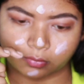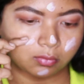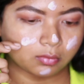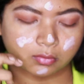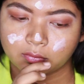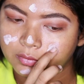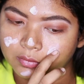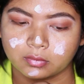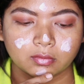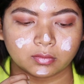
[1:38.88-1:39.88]
and blending
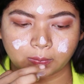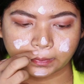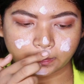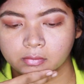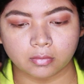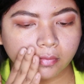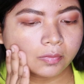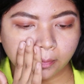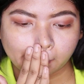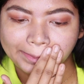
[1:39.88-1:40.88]
it well on my
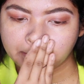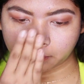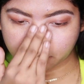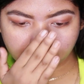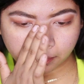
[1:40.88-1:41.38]
face.